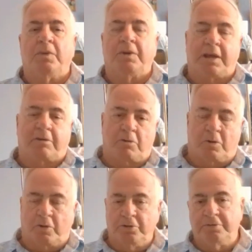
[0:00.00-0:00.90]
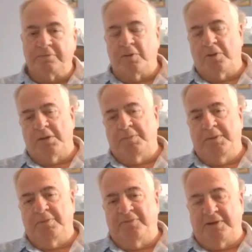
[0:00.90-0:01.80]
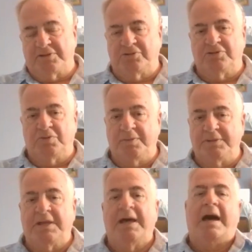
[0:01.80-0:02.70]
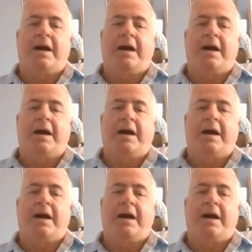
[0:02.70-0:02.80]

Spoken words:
When they grow older, they want to be professional swimmers.